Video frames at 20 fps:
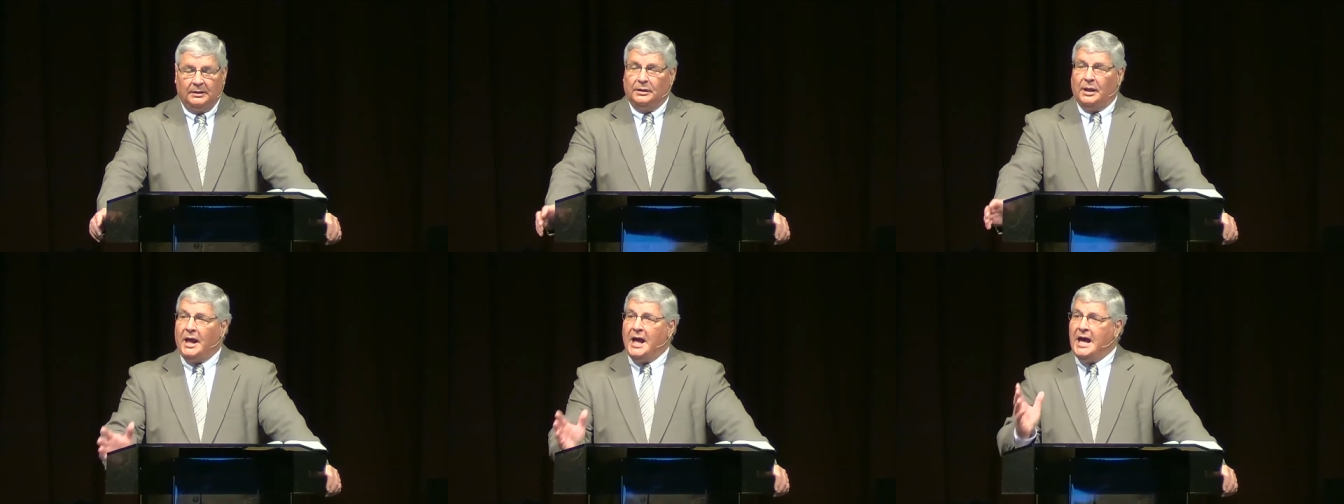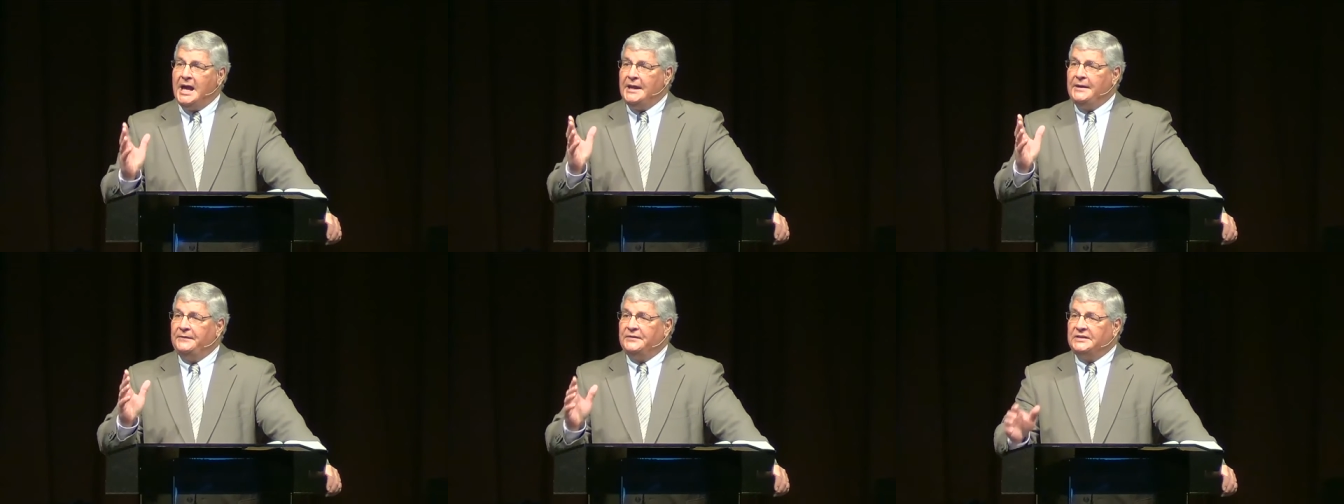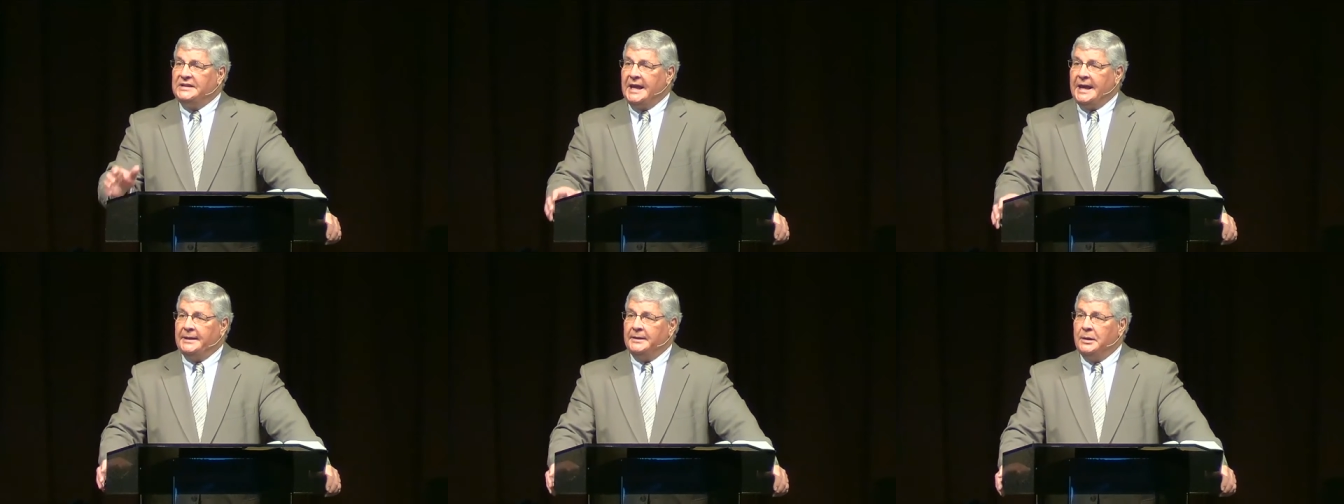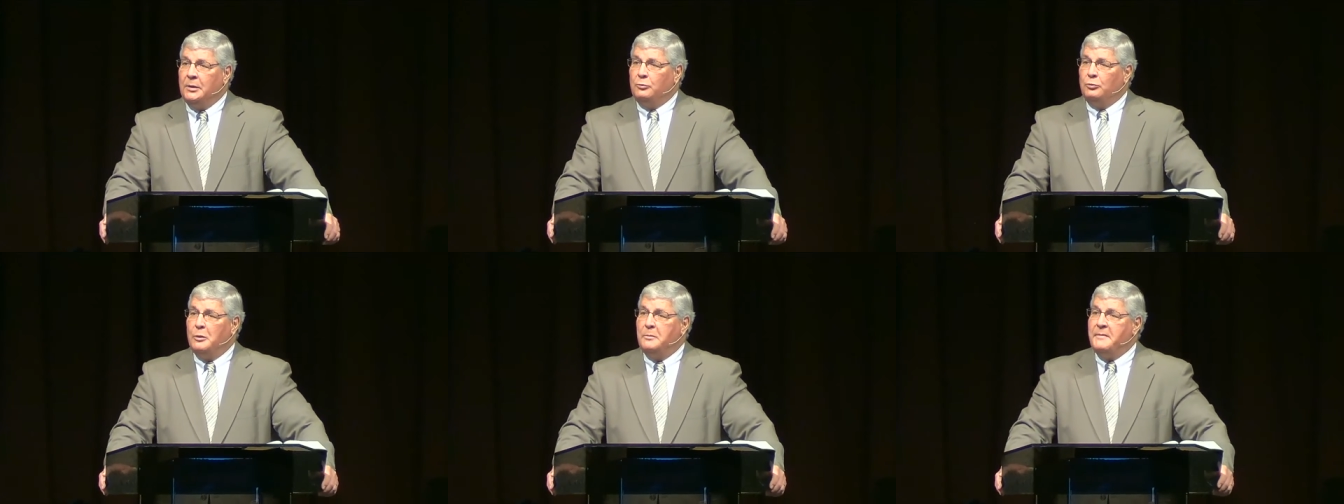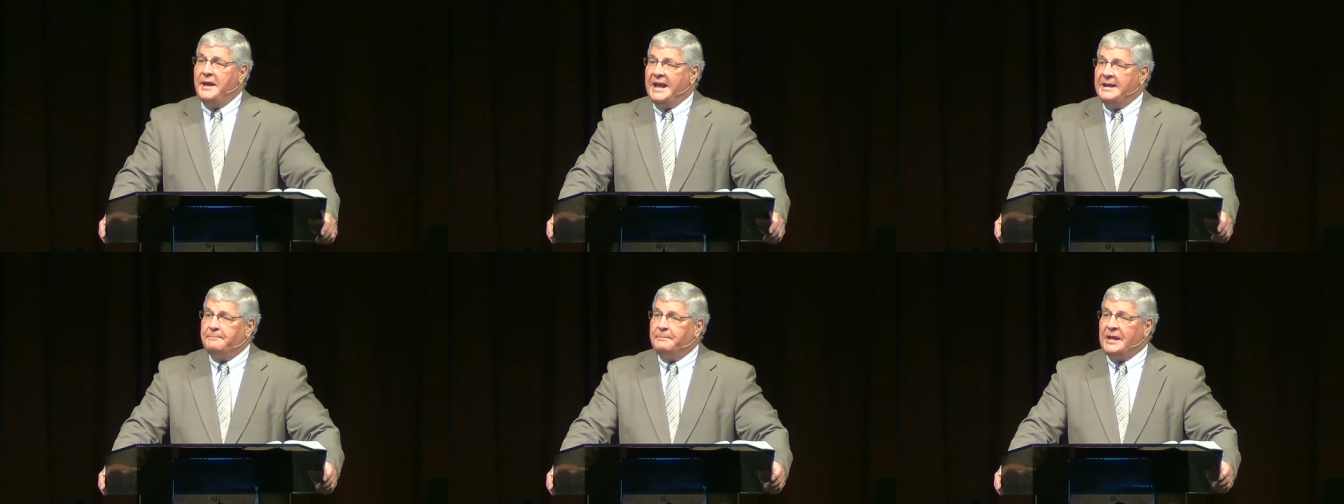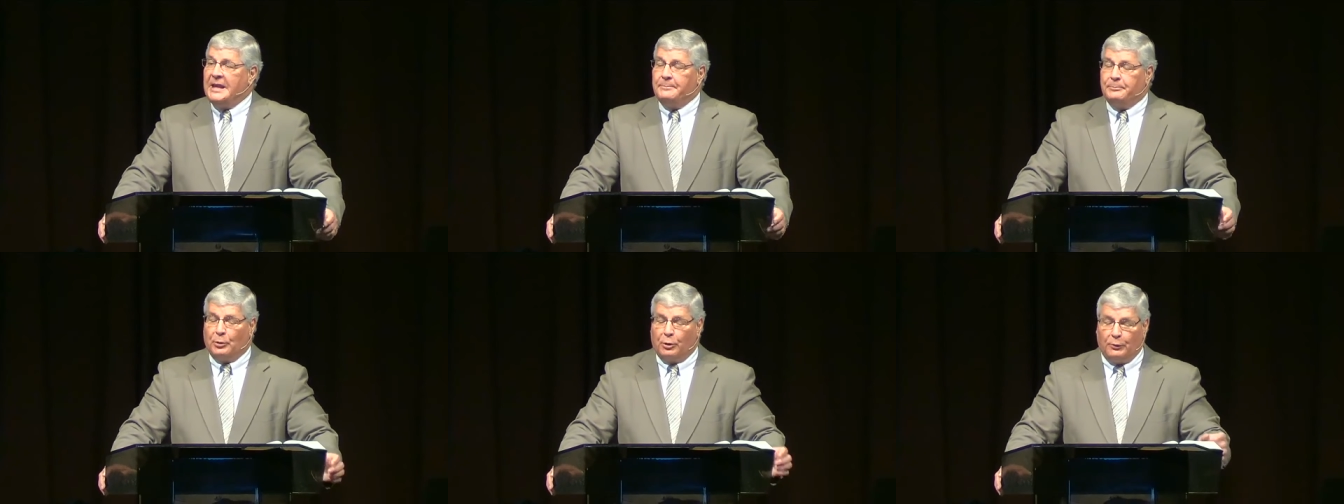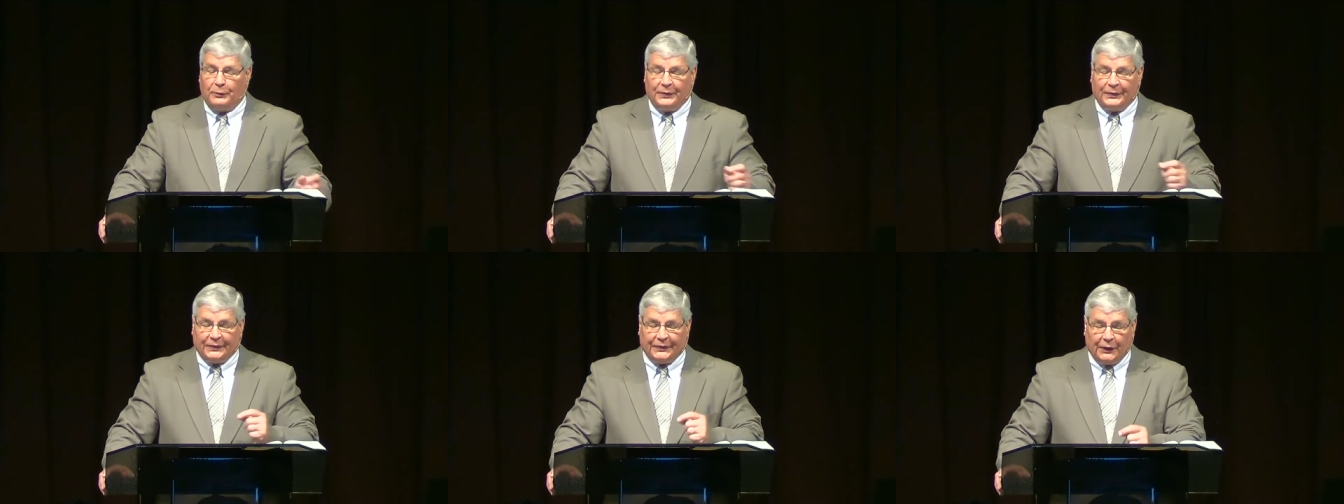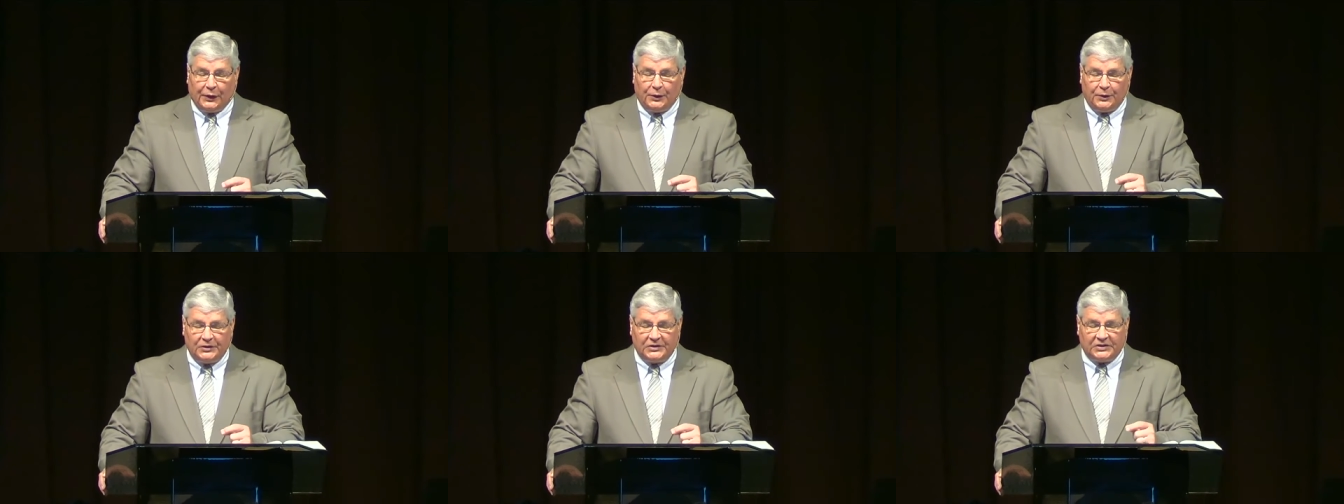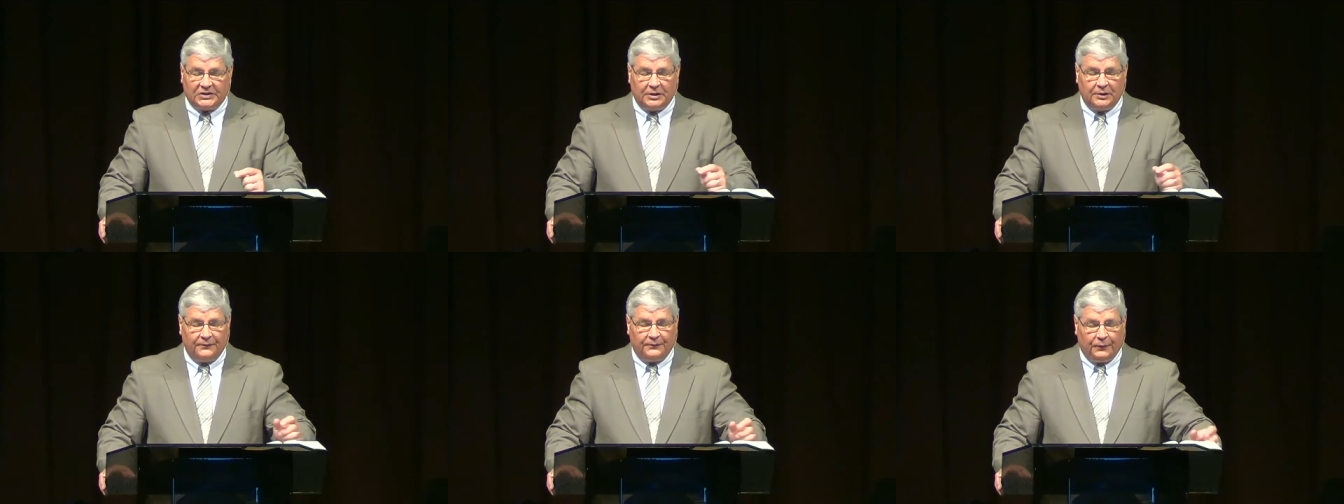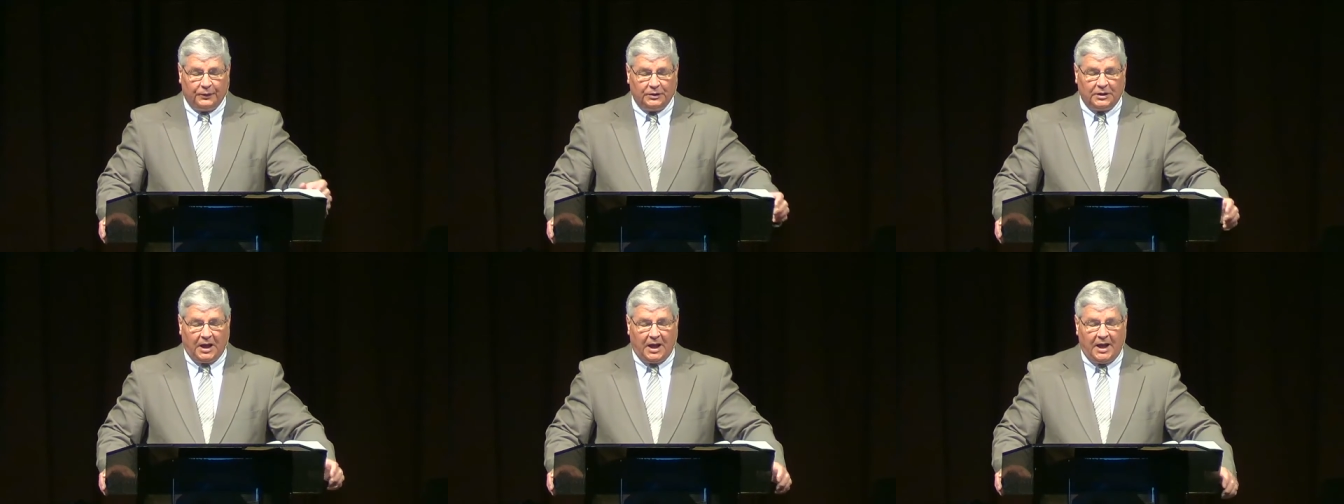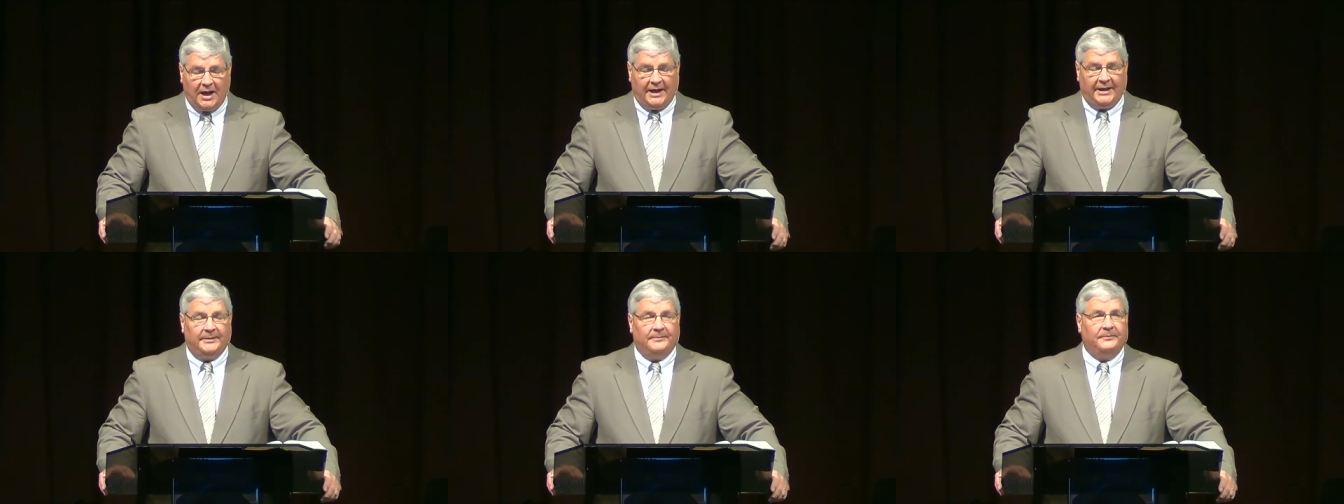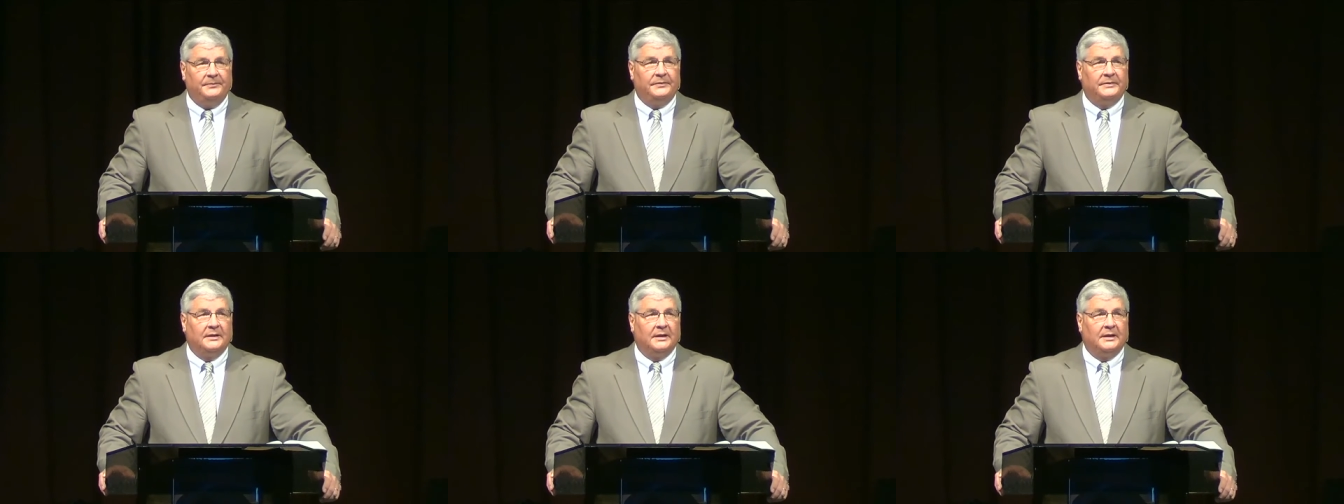lives that will make people thirst for God.